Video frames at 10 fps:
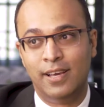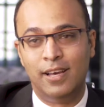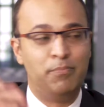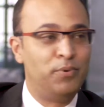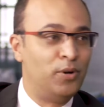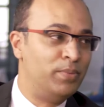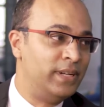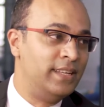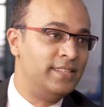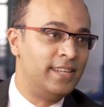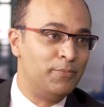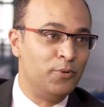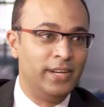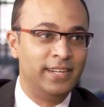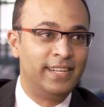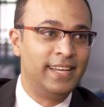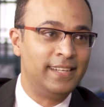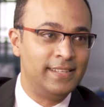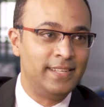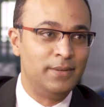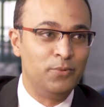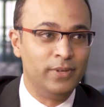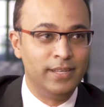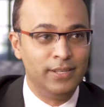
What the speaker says: a property somewhere, a title somewhere